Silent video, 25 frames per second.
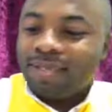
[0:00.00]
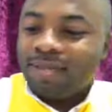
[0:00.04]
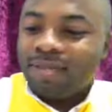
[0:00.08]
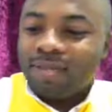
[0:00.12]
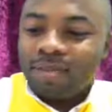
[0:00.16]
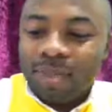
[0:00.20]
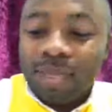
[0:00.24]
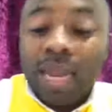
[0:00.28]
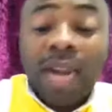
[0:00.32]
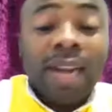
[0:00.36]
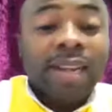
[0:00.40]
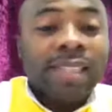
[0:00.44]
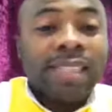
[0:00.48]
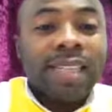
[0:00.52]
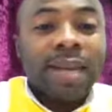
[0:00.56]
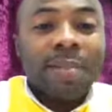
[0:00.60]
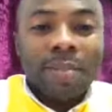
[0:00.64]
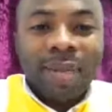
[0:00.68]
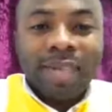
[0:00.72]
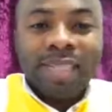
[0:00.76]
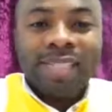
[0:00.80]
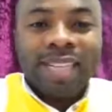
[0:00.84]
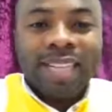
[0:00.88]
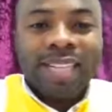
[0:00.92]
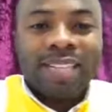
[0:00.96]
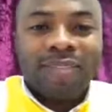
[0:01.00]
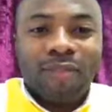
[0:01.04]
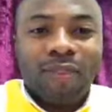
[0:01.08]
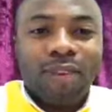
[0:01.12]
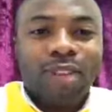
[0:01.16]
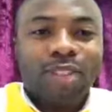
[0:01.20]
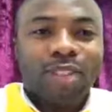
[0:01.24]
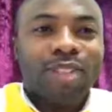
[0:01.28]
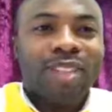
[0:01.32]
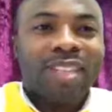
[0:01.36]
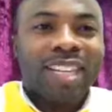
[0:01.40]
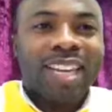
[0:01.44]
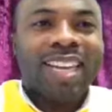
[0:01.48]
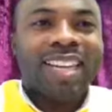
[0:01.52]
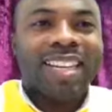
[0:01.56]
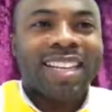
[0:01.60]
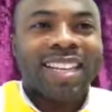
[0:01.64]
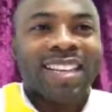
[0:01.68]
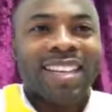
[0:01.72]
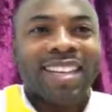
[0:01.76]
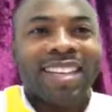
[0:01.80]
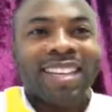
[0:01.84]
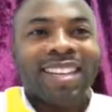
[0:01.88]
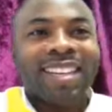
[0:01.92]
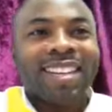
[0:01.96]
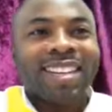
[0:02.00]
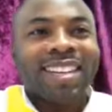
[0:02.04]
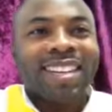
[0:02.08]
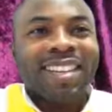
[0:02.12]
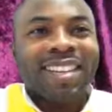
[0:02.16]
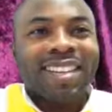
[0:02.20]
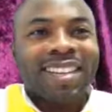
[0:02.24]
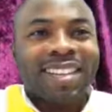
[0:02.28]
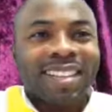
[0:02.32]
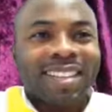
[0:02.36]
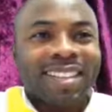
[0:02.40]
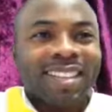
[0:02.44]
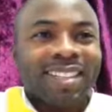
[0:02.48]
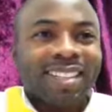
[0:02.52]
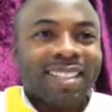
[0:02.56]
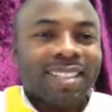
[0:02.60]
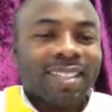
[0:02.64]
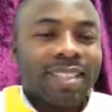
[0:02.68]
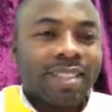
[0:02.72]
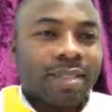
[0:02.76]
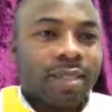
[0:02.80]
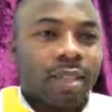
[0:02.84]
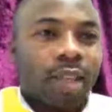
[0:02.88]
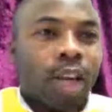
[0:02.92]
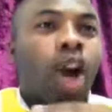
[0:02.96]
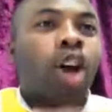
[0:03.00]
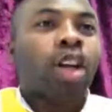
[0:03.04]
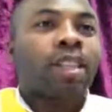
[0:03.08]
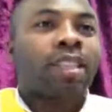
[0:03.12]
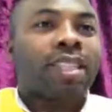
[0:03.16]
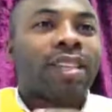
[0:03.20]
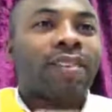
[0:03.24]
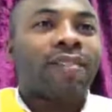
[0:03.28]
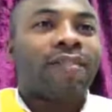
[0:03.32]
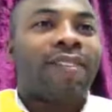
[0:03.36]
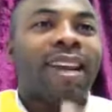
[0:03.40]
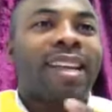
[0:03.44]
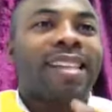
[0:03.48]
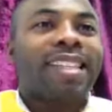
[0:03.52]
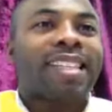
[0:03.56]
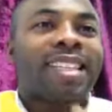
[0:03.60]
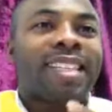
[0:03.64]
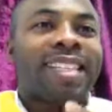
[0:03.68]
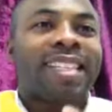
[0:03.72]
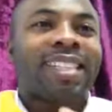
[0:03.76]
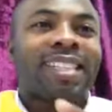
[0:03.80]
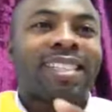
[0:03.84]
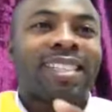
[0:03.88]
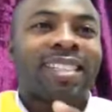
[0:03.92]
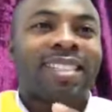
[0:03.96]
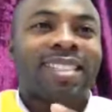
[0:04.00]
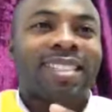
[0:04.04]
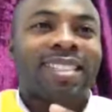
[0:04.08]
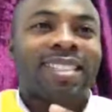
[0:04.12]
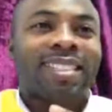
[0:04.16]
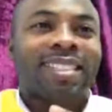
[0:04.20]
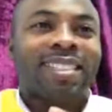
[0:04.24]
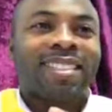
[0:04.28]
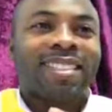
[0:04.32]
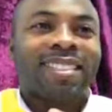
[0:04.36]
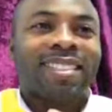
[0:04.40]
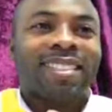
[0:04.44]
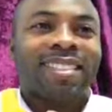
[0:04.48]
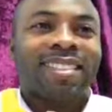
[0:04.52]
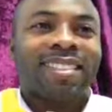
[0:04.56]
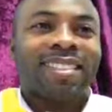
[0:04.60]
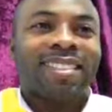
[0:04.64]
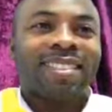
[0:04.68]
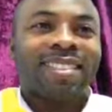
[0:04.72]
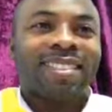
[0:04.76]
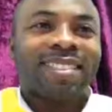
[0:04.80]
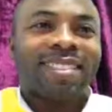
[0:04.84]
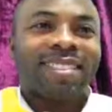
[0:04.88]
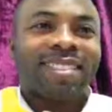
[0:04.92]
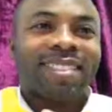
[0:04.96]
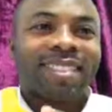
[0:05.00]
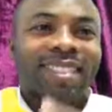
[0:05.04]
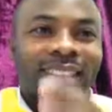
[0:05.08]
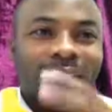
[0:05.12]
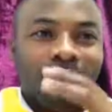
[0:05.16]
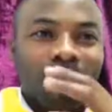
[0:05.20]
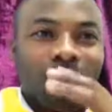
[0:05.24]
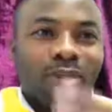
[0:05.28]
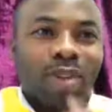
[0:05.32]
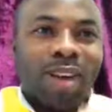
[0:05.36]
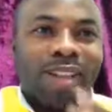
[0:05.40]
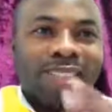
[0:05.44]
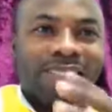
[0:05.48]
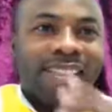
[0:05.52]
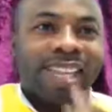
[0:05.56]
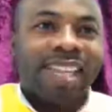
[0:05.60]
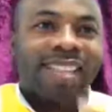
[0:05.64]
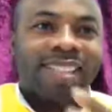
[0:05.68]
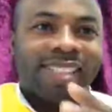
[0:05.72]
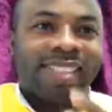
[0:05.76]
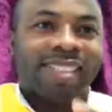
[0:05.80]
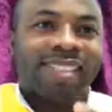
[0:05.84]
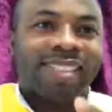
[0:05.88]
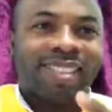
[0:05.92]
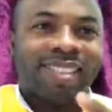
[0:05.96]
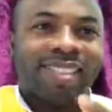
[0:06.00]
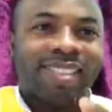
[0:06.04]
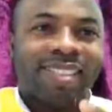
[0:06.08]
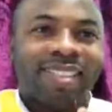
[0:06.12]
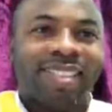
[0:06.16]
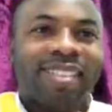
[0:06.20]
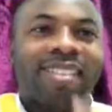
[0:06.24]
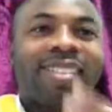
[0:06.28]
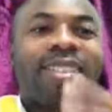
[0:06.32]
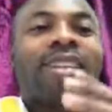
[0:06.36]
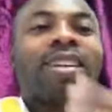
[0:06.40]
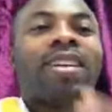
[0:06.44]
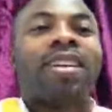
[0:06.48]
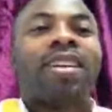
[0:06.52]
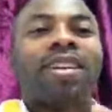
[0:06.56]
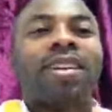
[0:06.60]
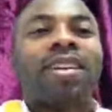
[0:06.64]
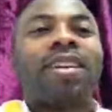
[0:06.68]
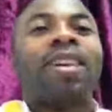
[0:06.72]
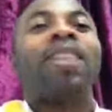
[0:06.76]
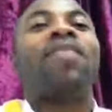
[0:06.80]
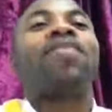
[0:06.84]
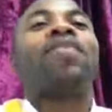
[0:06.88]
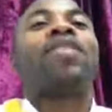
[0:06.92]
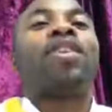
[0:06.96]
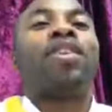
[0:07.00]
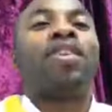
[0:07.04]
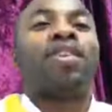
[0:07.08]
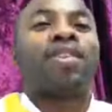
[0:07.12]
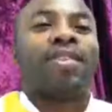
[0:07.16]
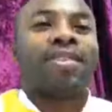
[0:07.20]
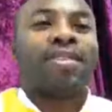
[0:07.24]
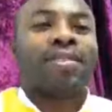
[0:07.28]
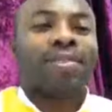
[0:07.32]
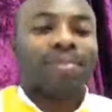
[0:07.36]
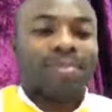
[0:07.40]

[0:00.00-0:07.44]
that is the message for today. Cultivating the presence of God.